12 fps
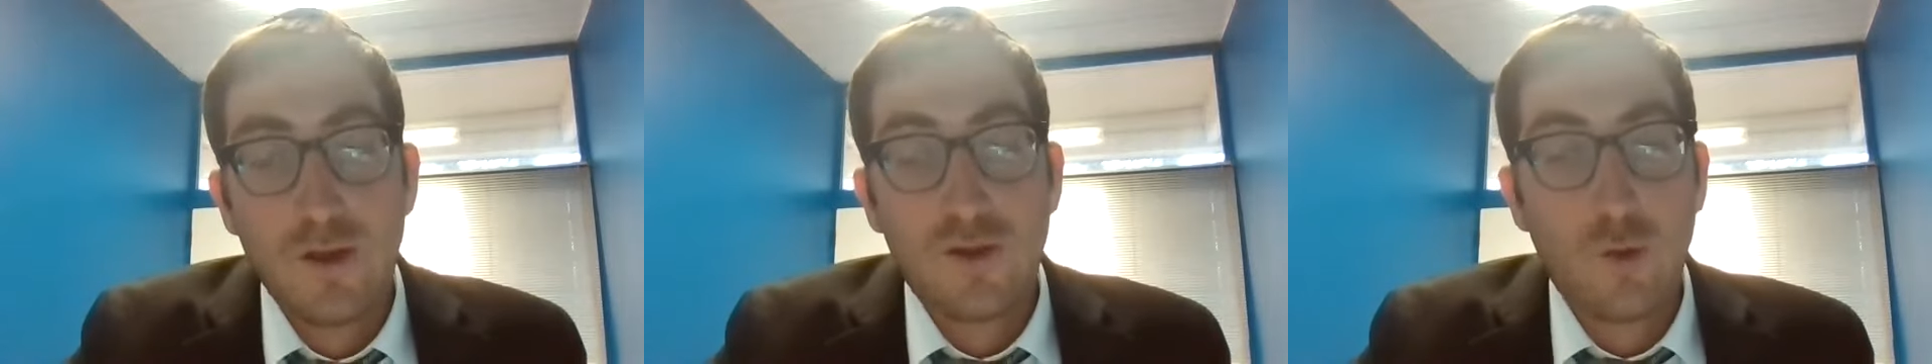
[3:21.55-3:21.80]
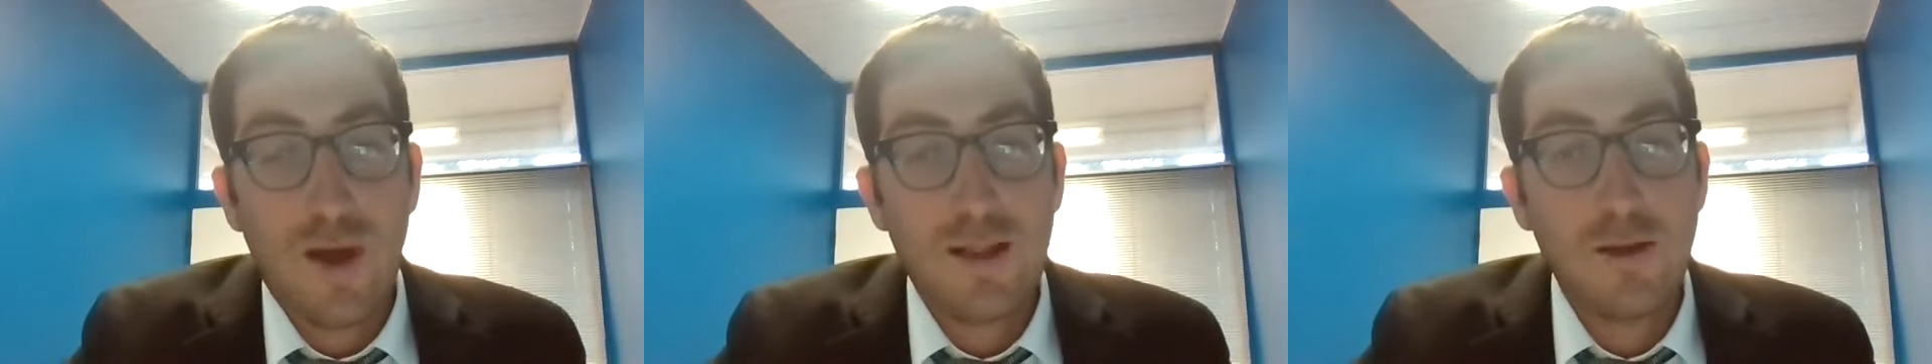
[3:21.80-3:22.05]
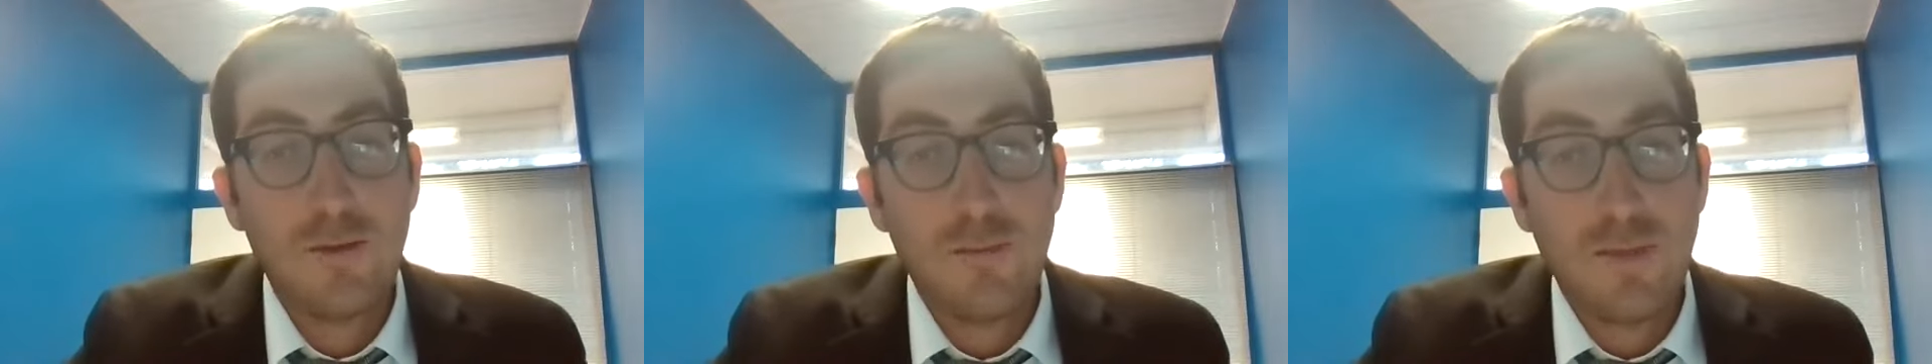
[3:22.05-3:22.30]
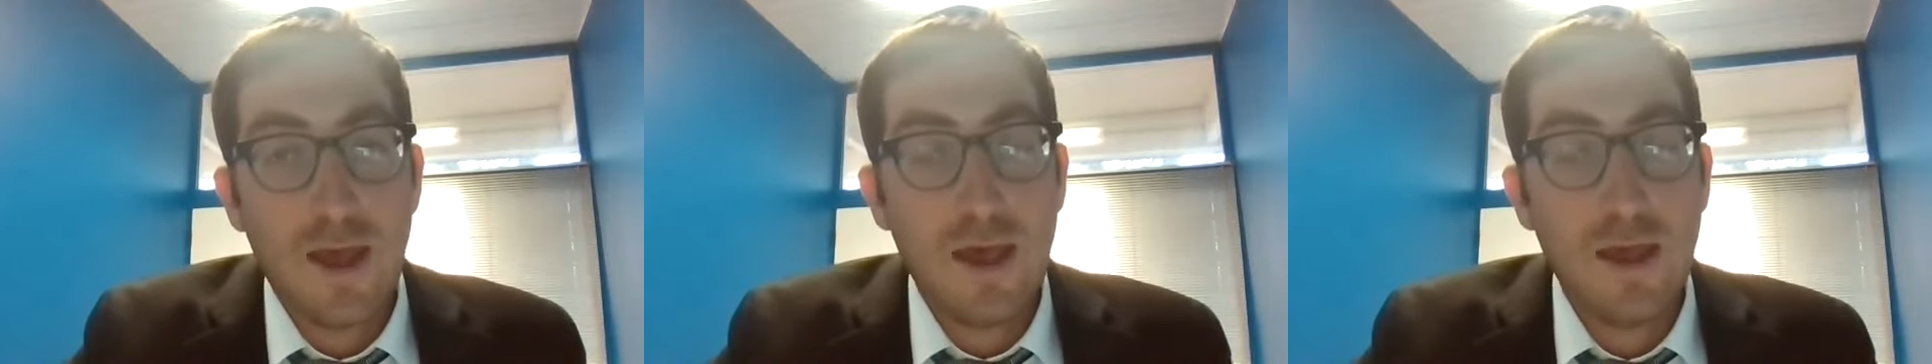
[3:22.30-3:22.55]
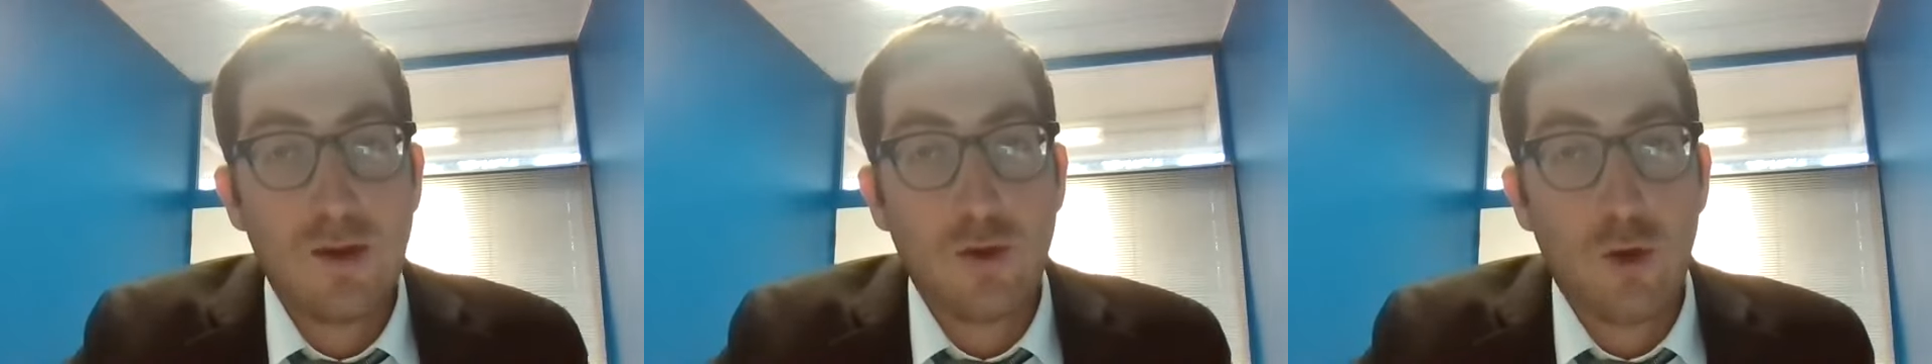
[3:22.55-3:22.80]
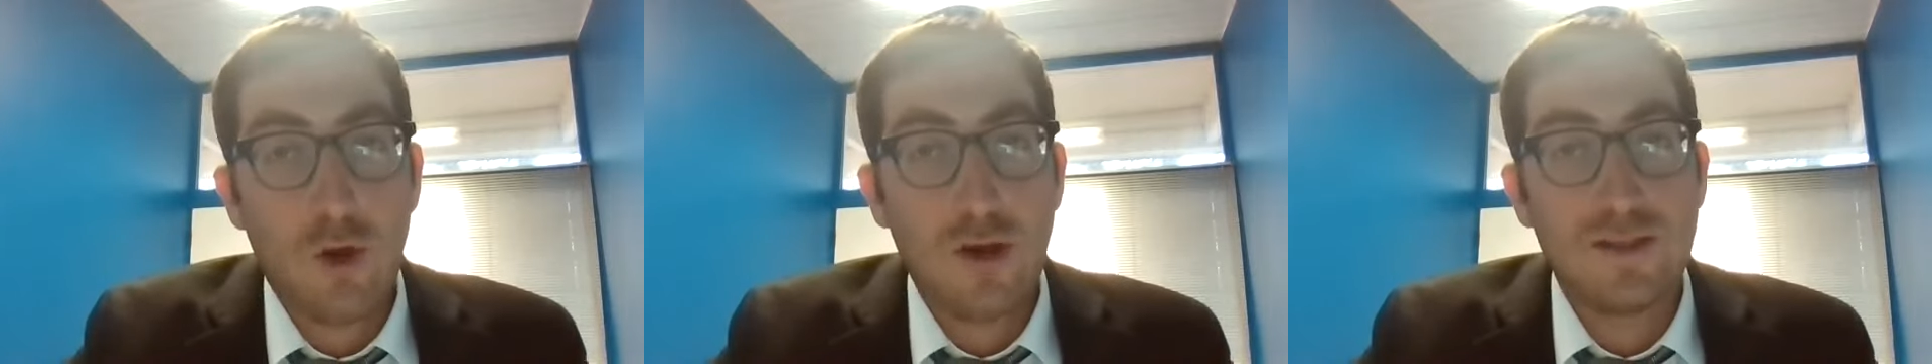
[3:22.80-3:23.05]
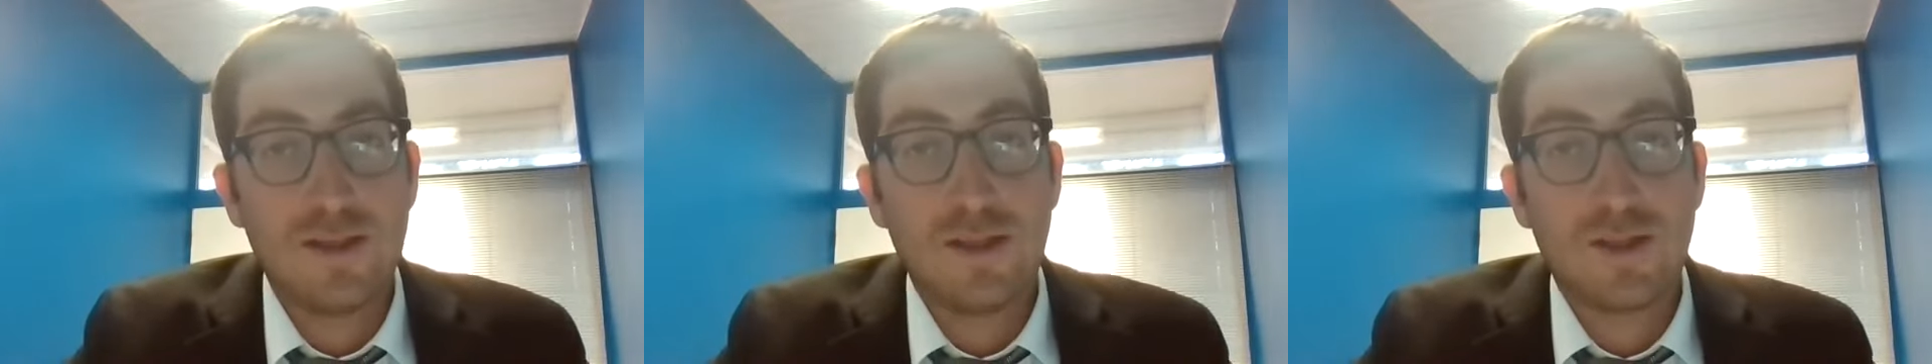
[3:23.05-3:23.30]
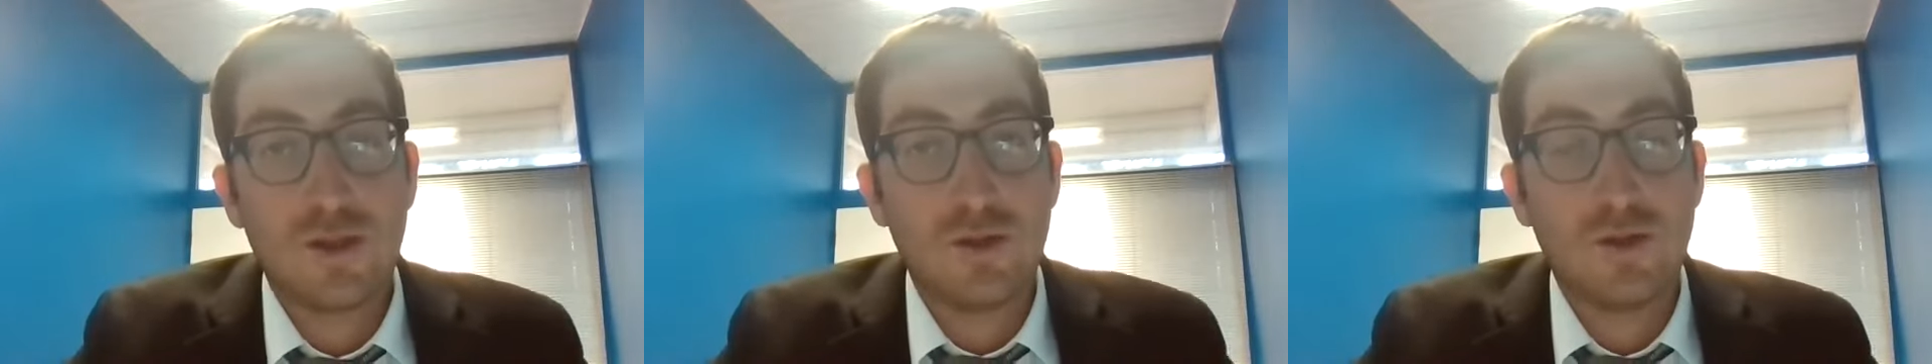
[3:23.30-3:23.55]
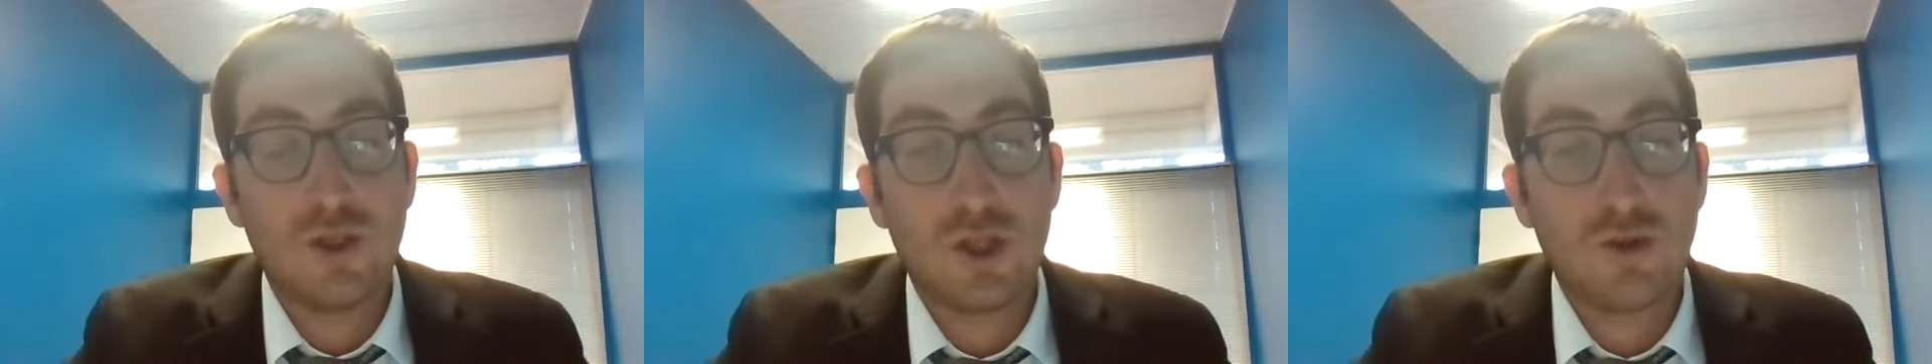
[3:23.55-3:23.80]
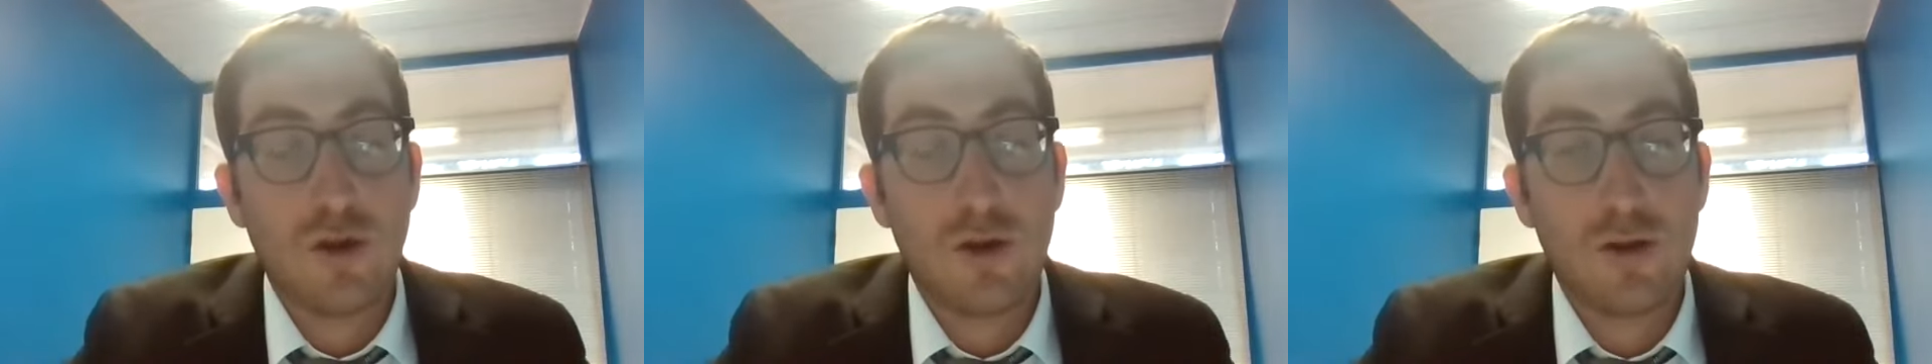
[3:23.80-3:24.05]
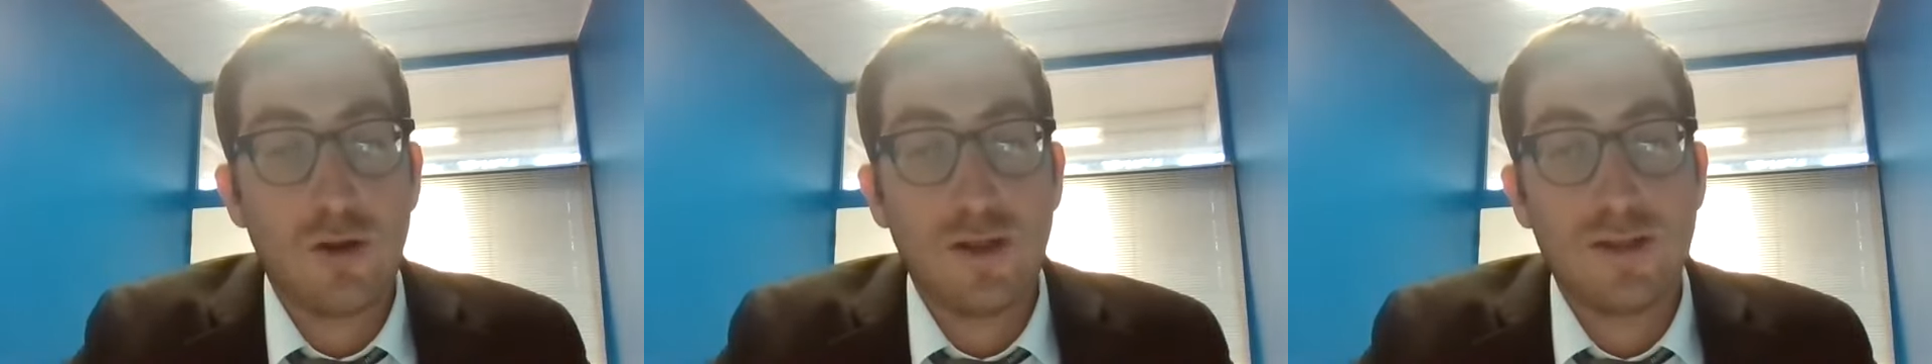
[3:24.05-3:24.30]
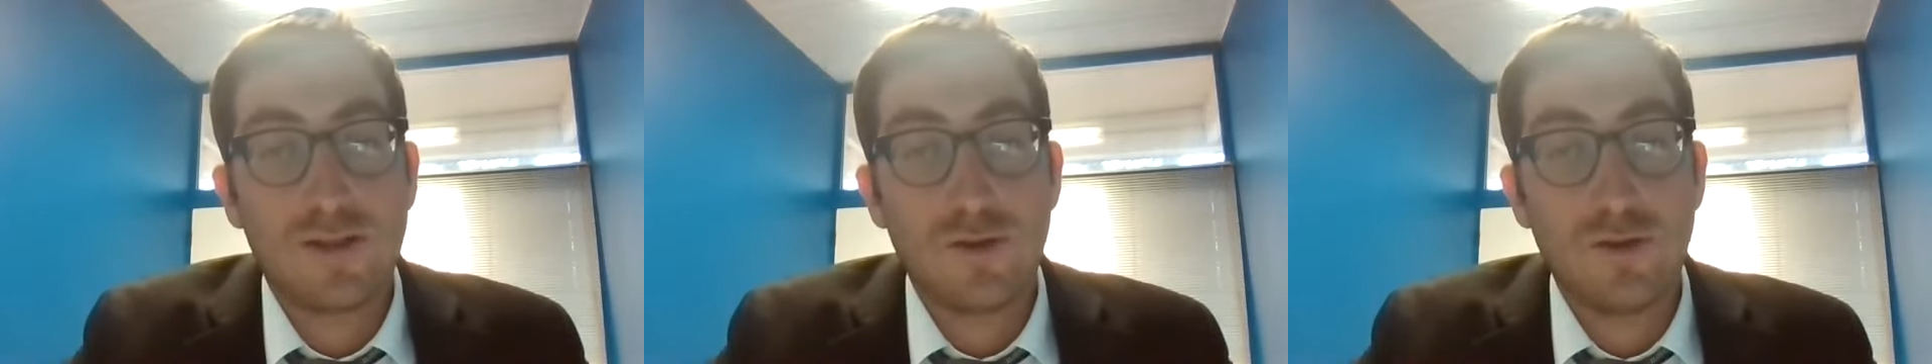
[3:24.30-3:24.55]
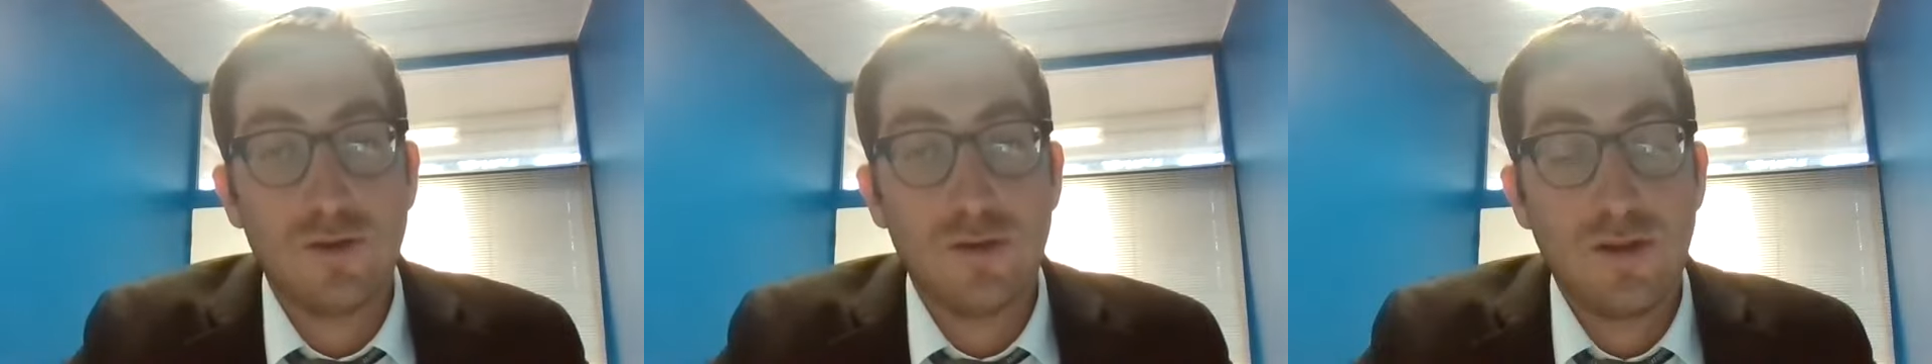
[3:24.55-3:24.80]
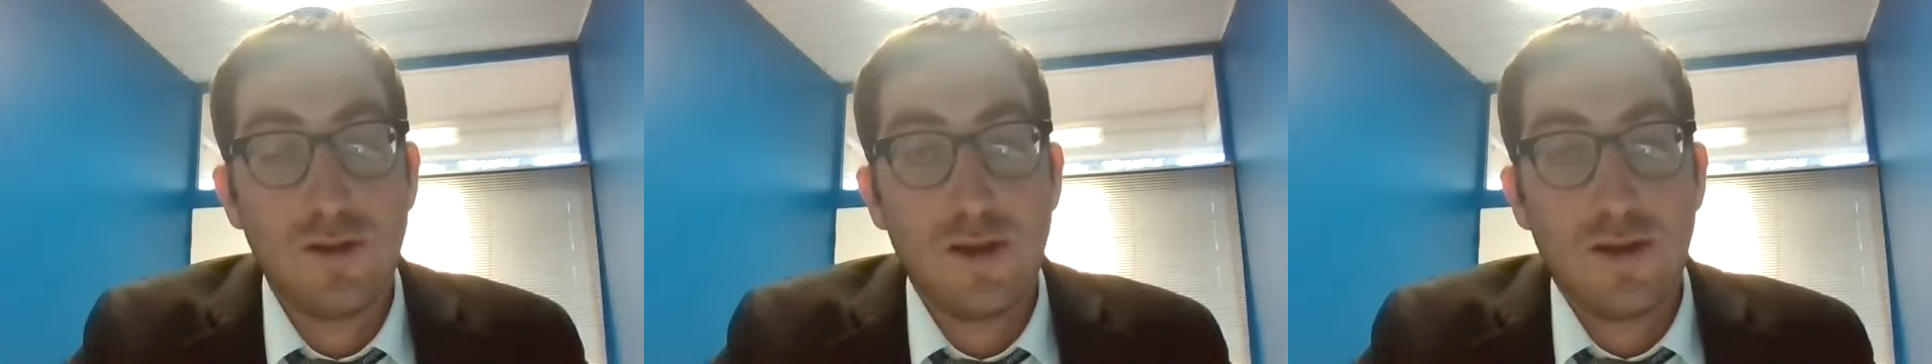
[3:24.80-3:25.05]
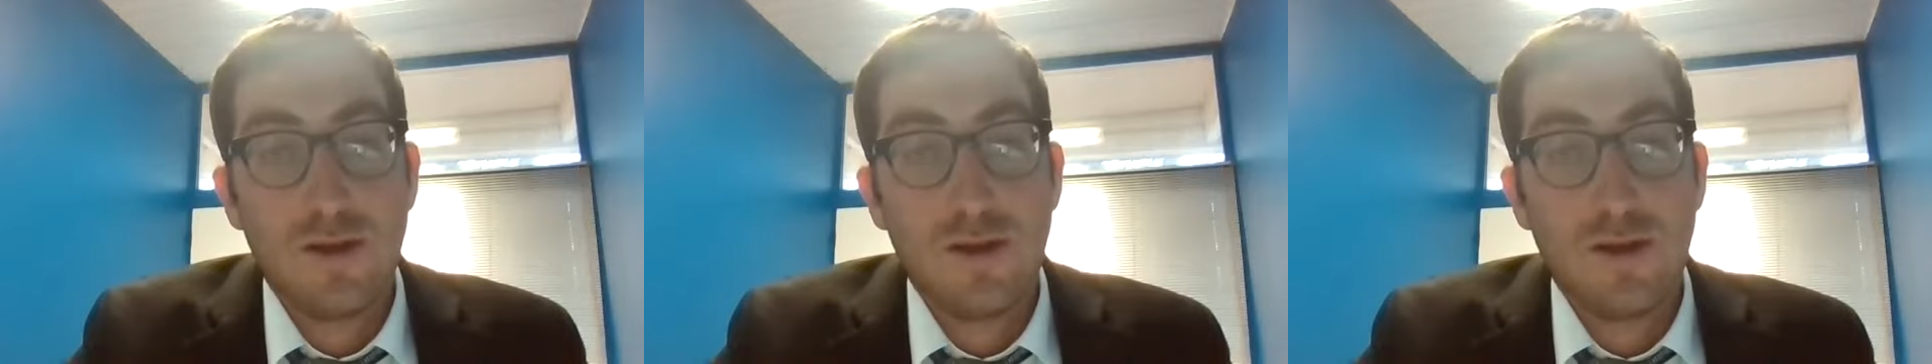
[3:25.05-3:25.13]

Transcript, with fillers: So while it may cause a certain struggle, a certain